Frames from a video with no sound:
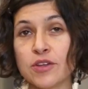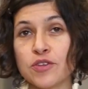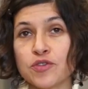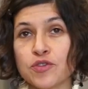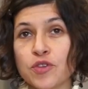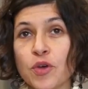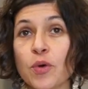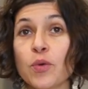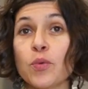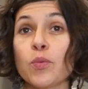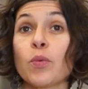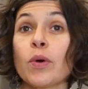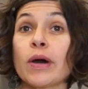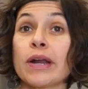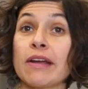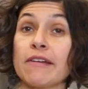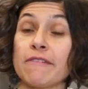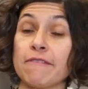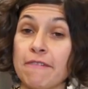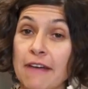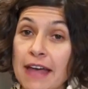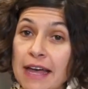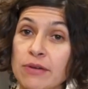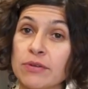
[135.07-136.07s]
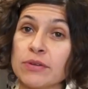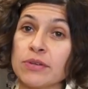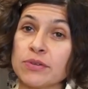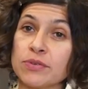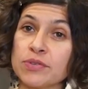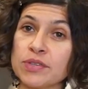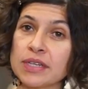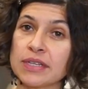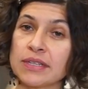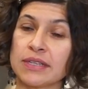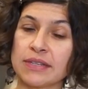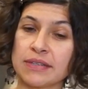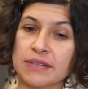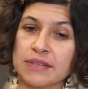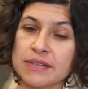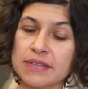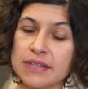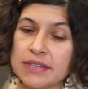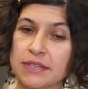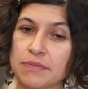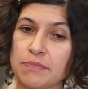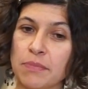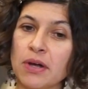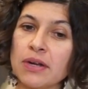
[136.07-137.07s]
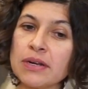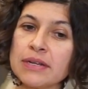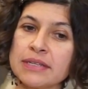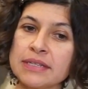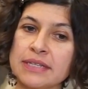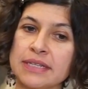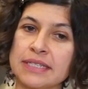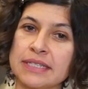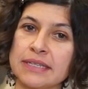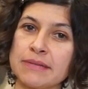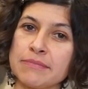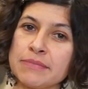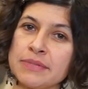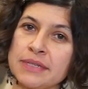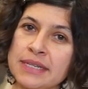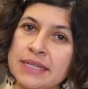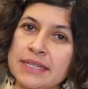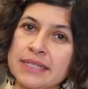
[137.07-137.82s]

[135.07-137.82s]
So what I found using this this model systems